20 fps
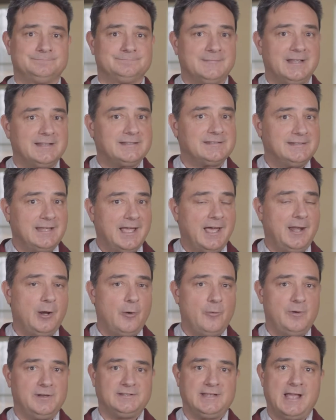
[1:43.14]
That's not
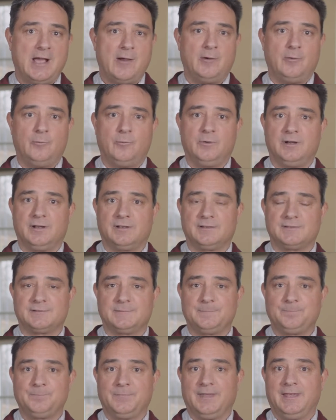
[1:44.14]
always how it
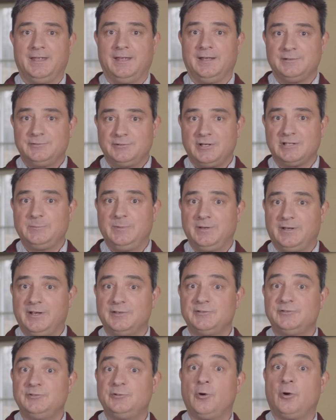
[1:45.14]
works. Just
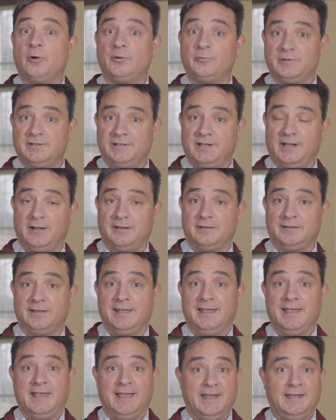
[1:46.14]
because you're retired
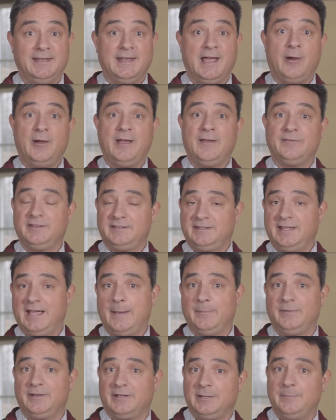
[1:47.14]
and now have the
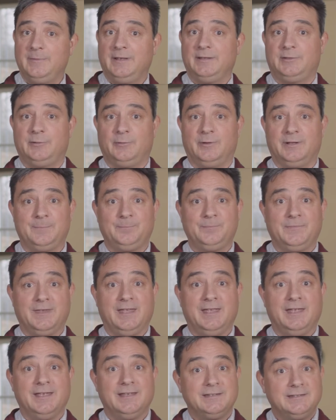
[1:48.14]
time to commit to it
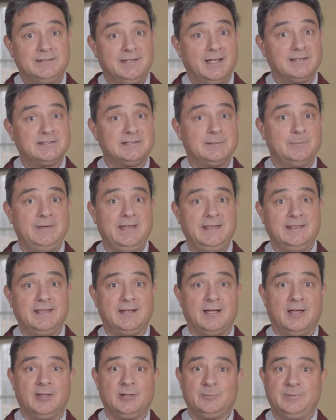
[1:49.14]
doesn't mean
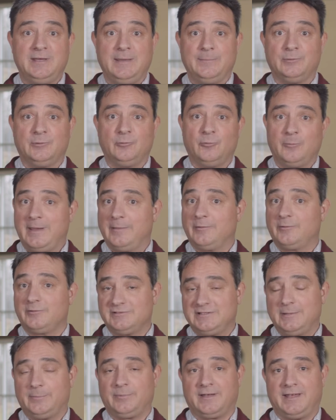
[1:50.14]
that other people will be able to
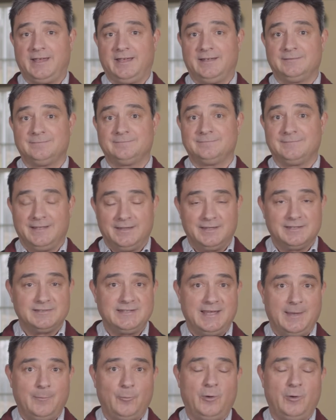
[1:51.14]
reciprocate in the same